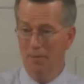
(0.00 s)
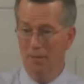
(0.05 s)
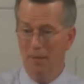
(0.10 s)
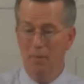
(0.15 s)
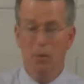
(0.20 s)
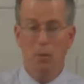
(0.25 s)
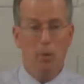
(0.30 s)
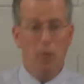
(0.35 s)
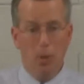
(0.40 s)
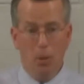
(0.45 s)
I
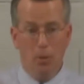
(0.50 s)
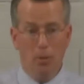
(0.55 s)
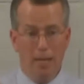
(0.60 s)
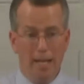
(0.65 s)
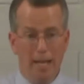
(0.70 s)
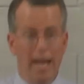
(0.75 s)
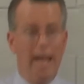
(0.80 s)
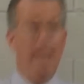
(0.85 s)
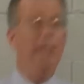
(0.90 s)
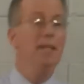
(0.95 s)
mean, we already
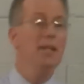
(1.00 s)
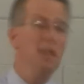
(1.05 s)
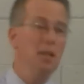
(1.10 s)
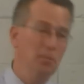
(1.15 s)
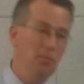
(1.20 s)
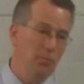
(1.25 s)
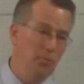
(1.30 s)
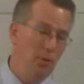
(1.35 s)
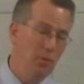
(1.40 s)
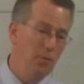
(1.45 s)
hated him
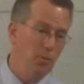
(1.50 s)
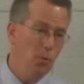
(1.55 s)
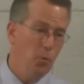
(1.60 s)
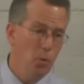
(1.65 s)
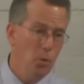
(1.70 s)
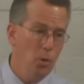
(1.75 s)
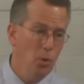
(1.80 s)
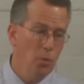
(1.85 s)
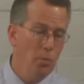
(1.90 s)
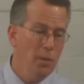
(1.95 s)
from the
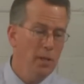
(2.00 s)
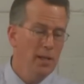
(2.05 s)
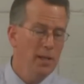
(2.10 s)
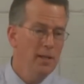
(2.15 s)
womb,